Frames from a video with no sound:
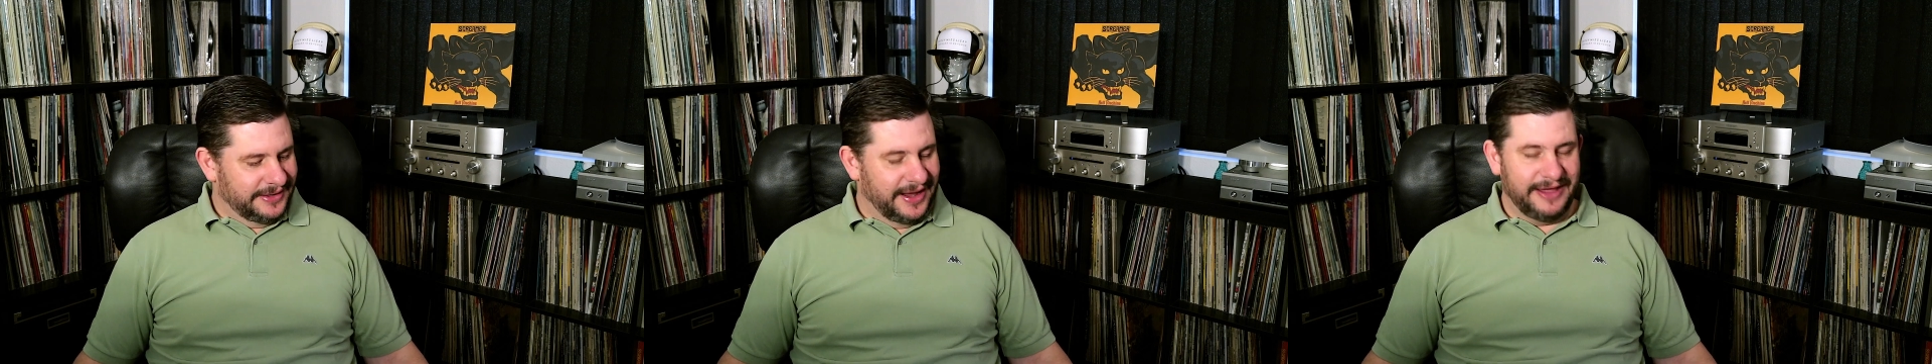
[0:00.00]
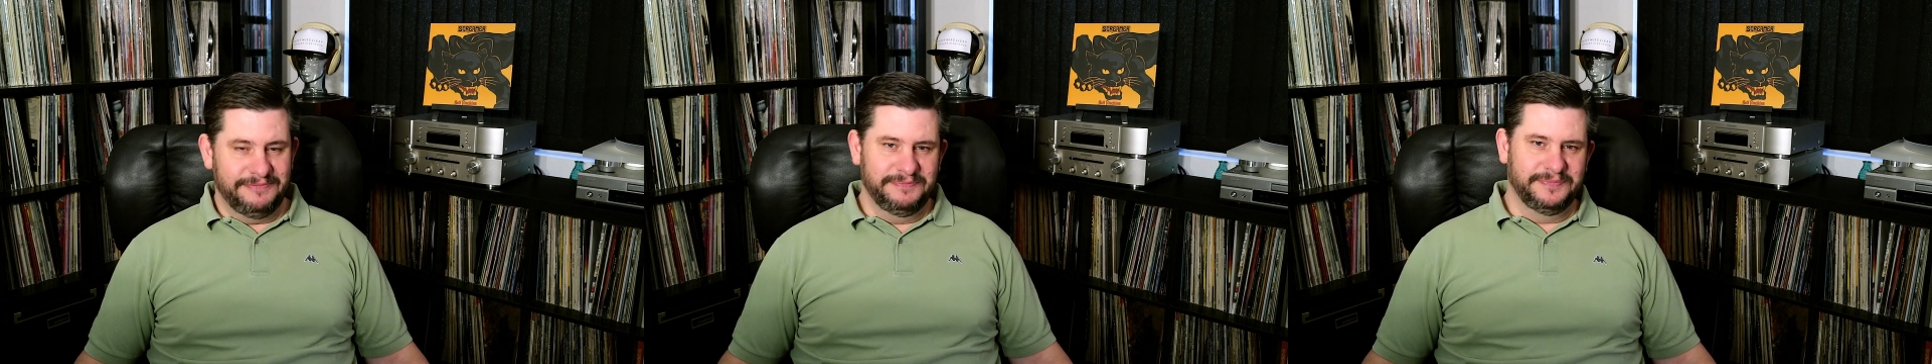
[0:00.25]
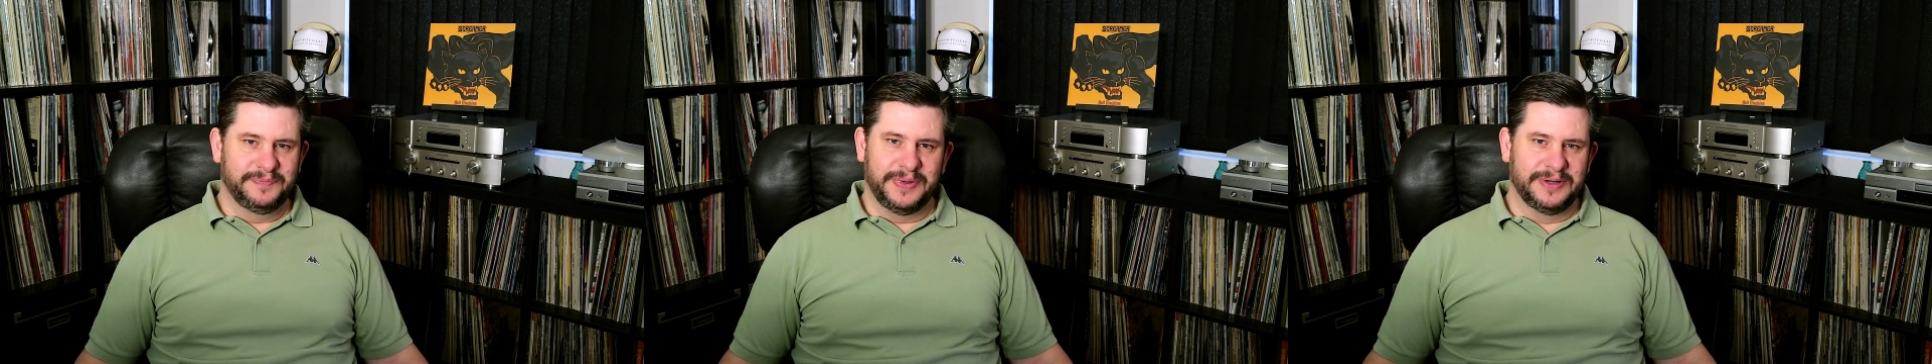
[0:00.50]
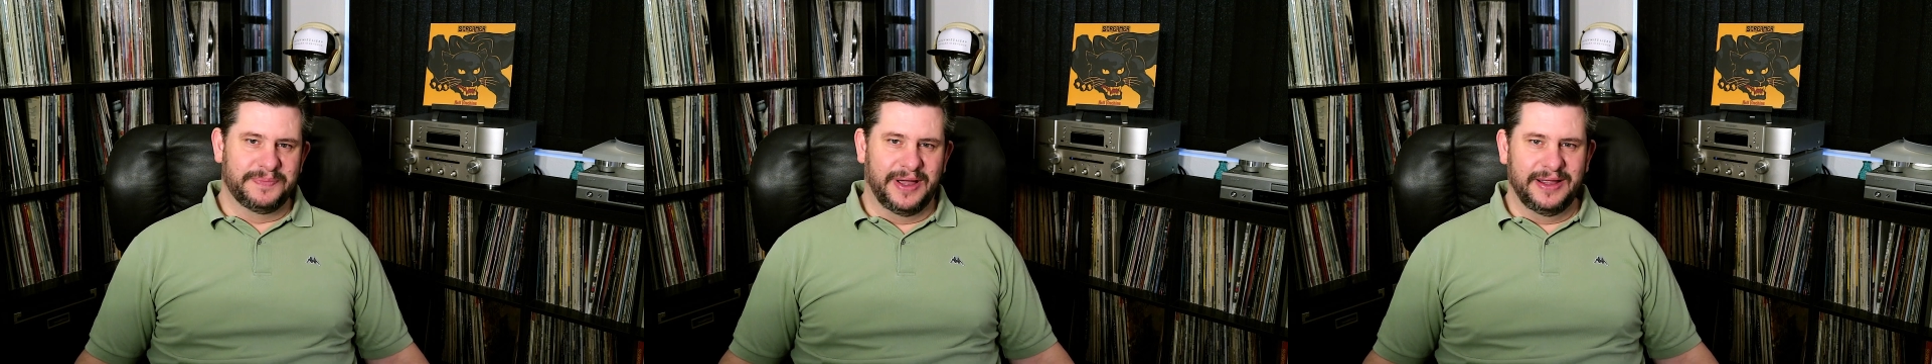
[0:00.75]
I haven't
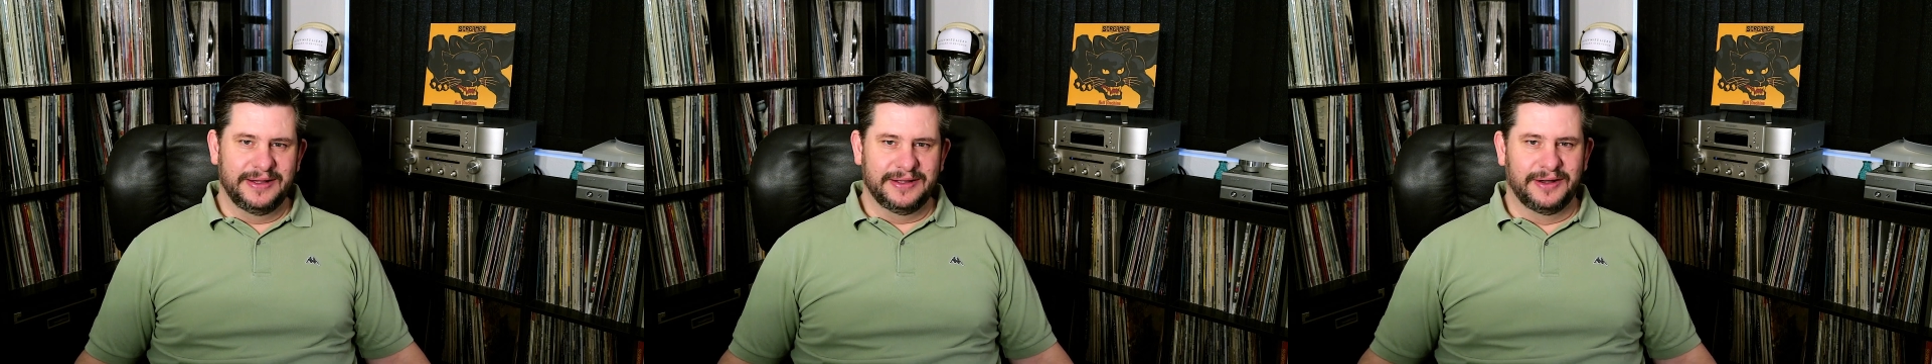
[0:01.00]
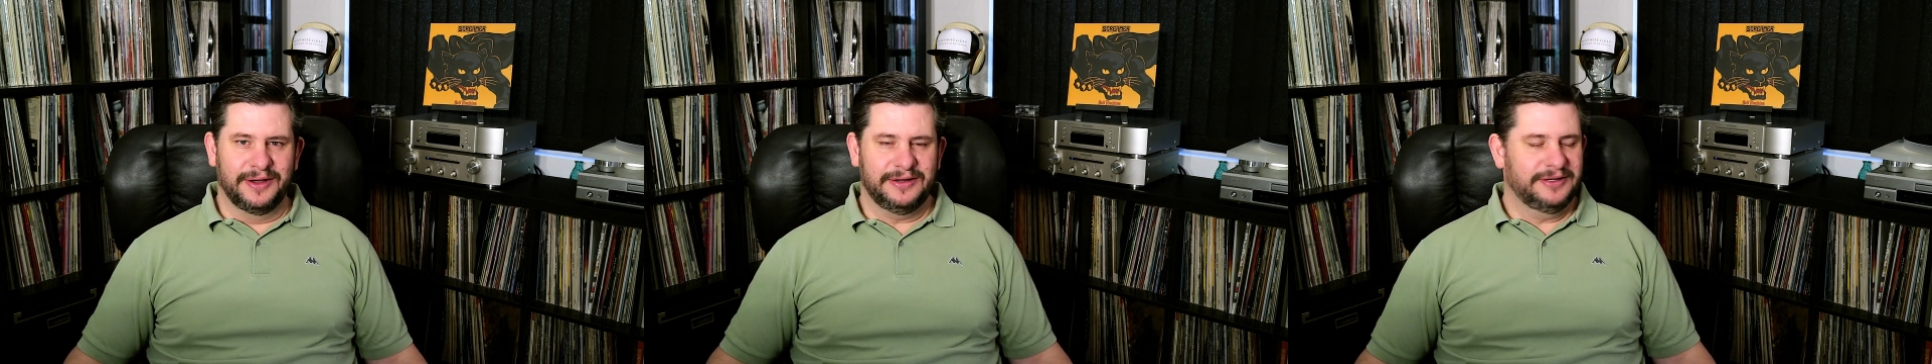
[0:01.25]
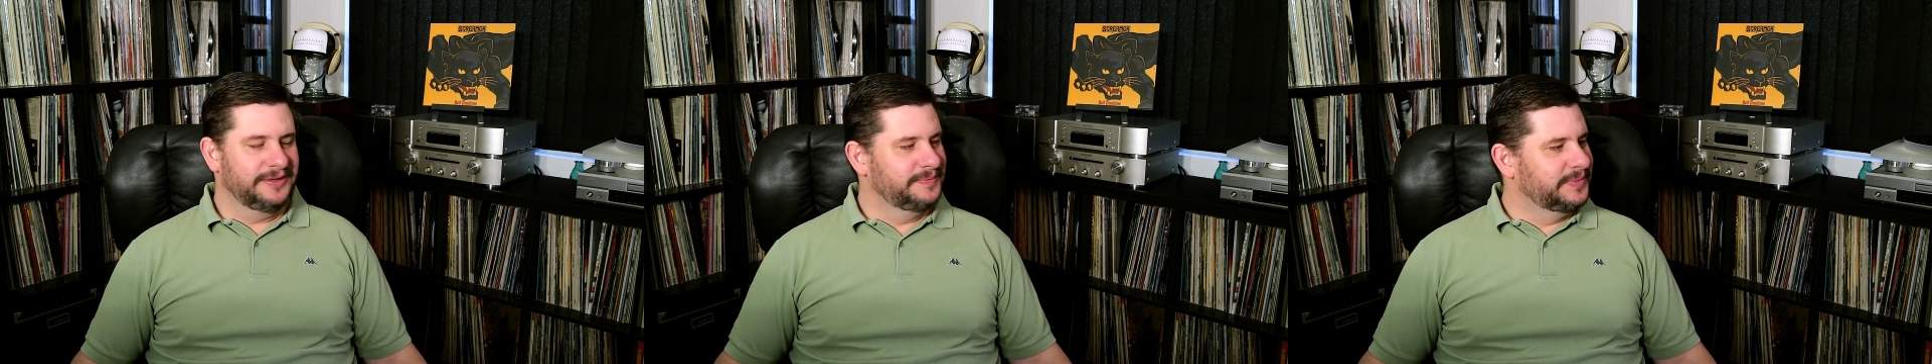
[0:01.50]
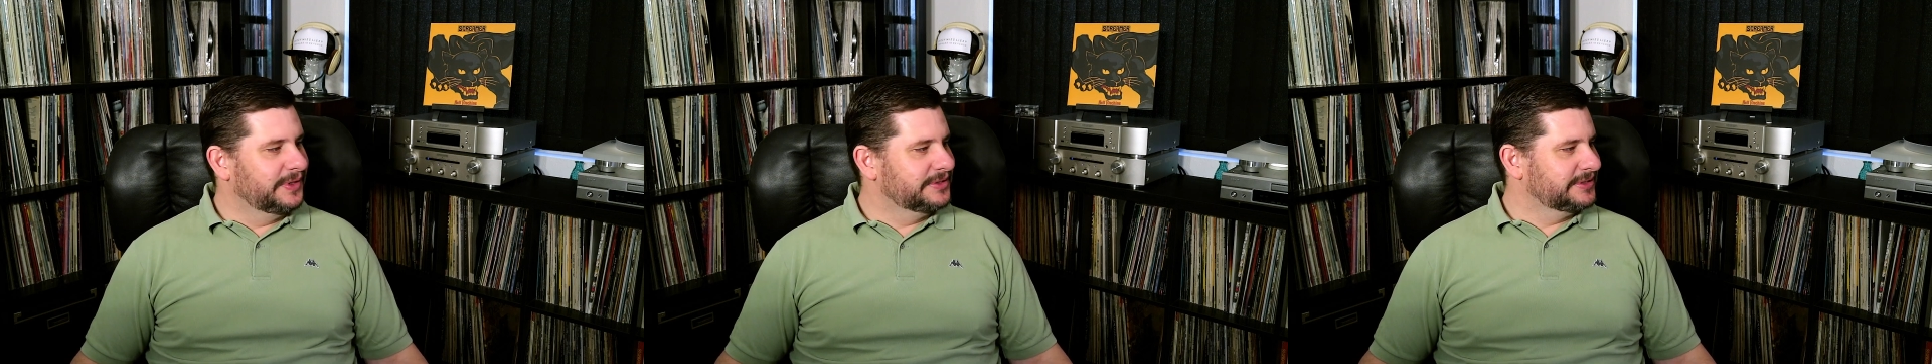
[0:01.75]
been buying a lot
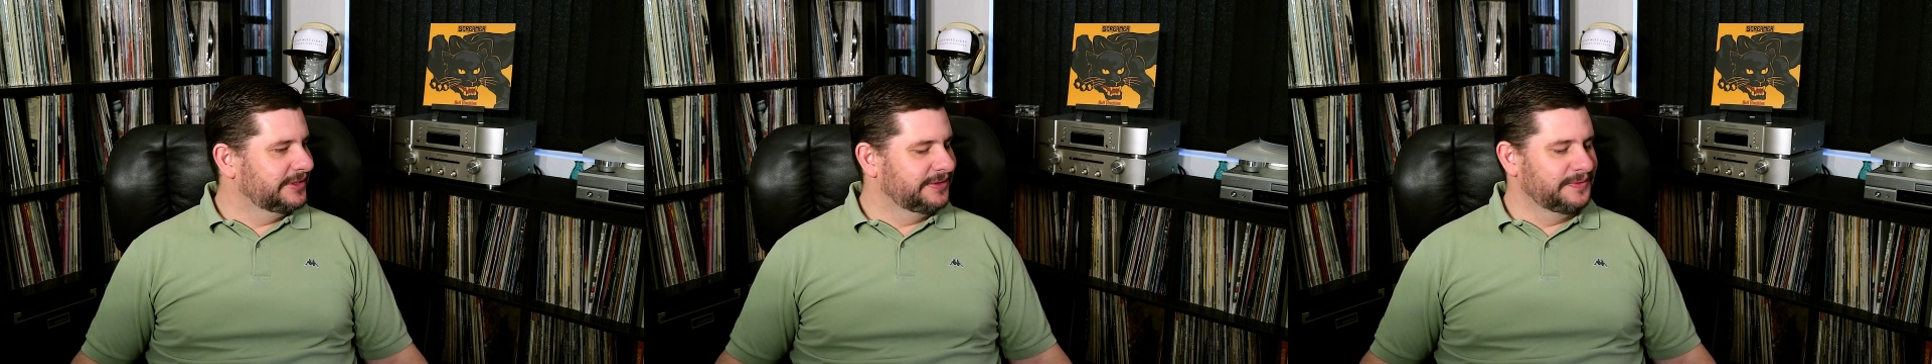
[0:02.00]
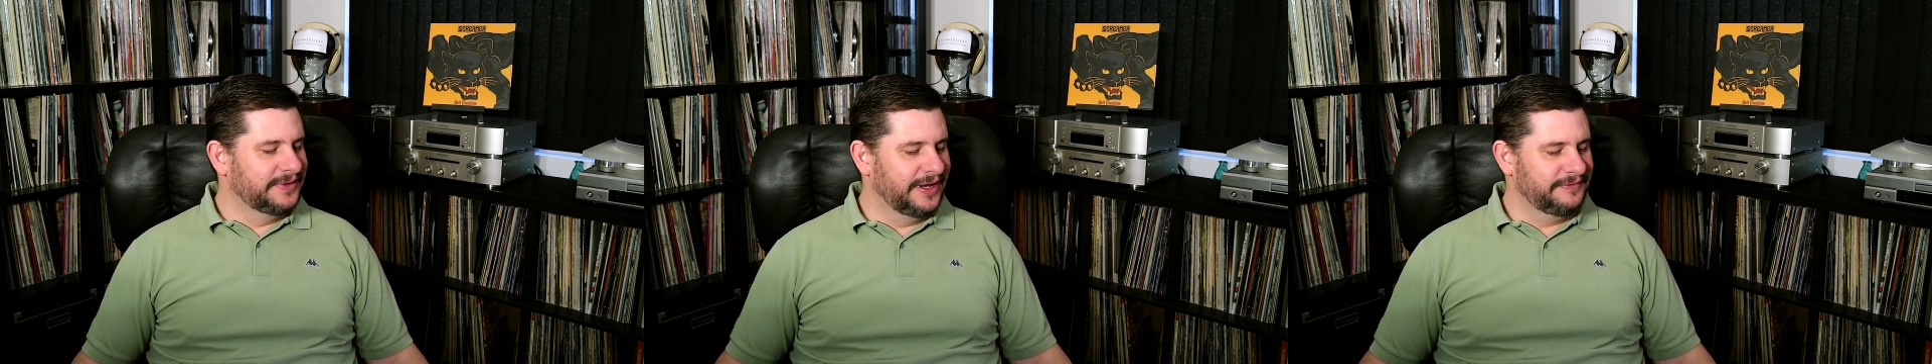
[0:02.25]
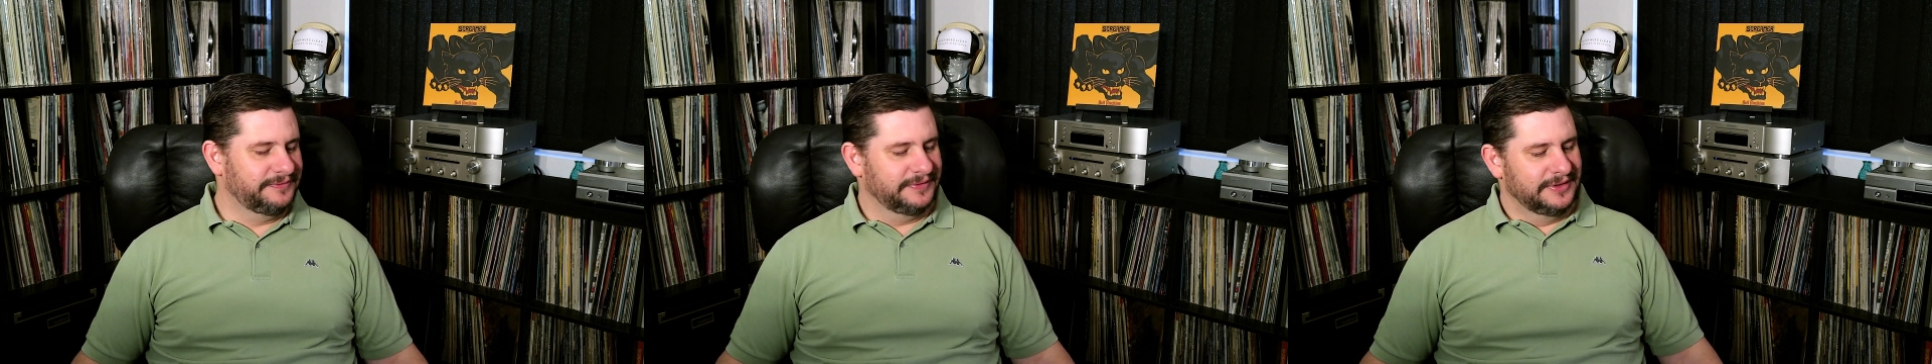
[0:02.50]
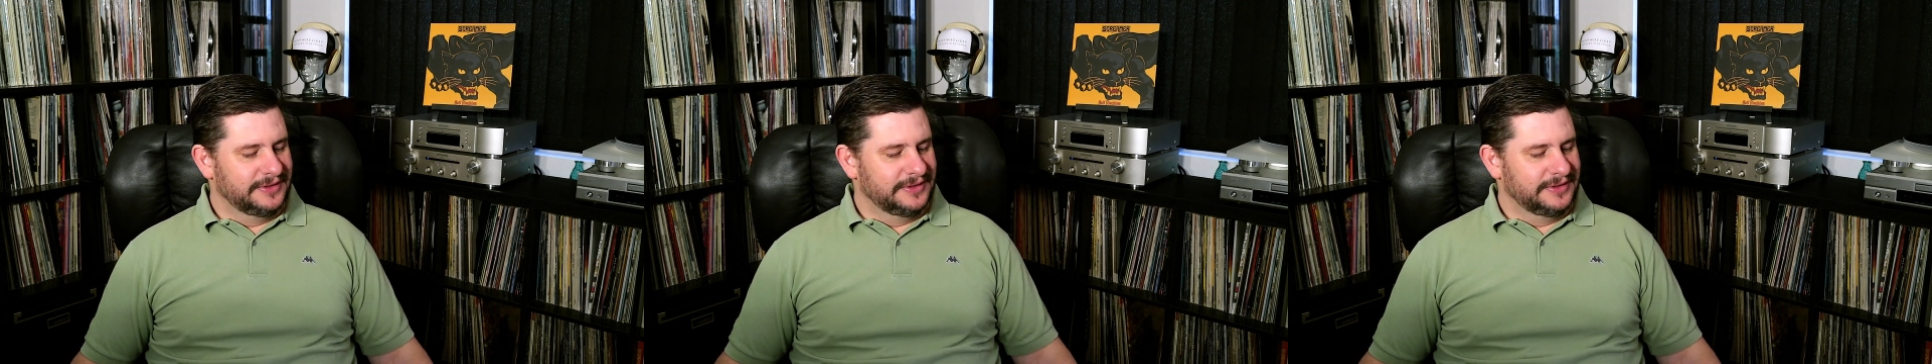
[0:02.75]
because I don't have